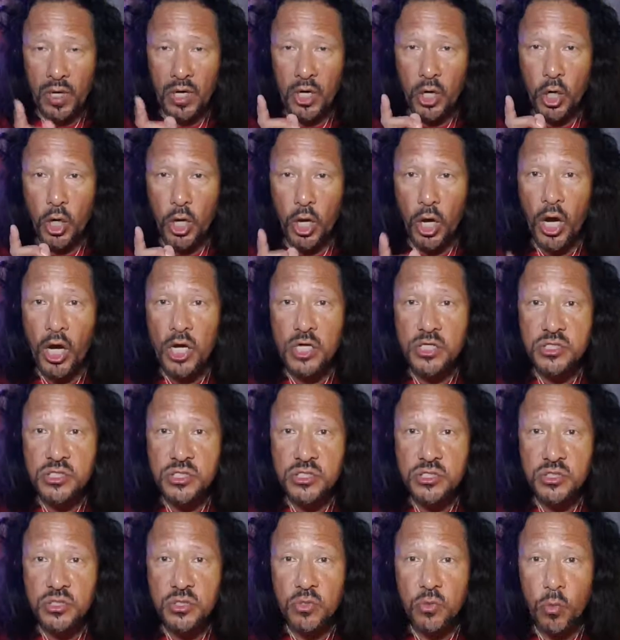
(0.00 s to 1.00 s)

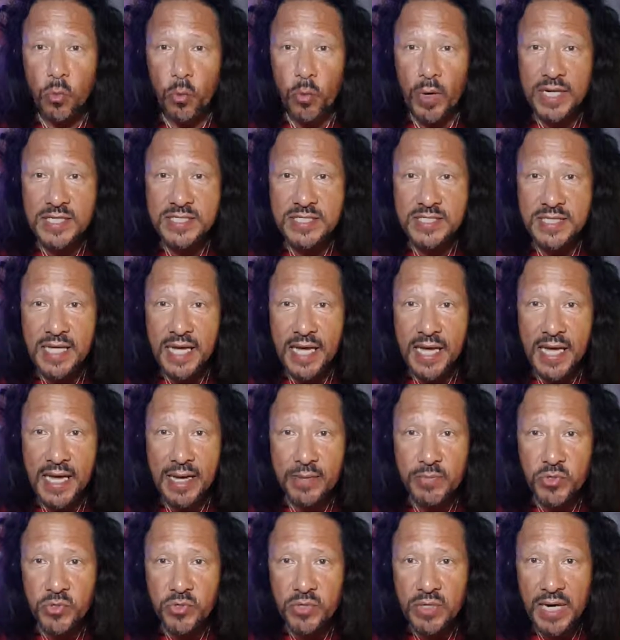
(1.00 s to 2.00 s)
lost to West
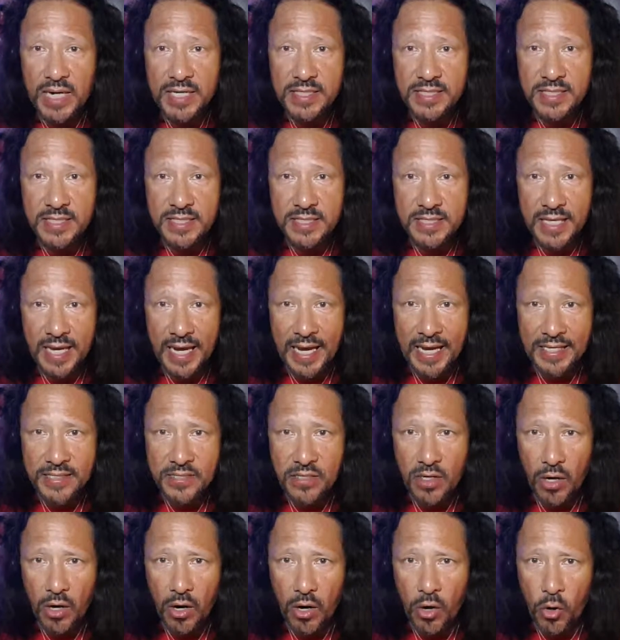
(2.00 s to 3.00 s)
Ham United
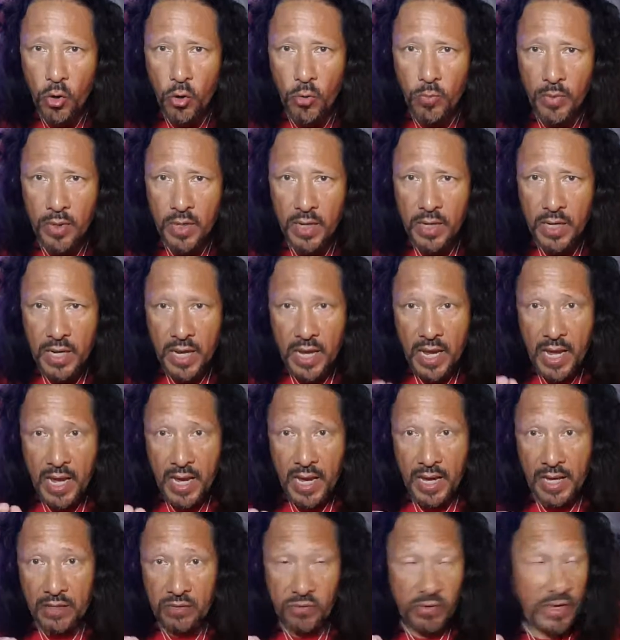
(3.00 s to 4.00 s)
at home.
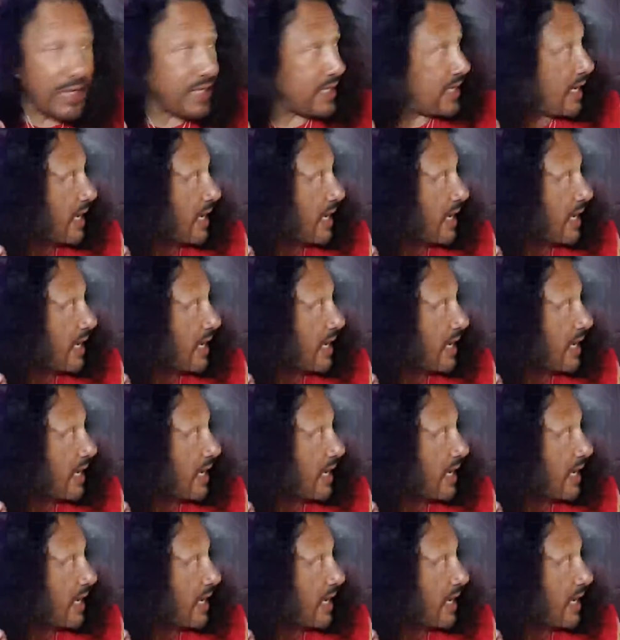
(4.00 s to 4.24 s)
And right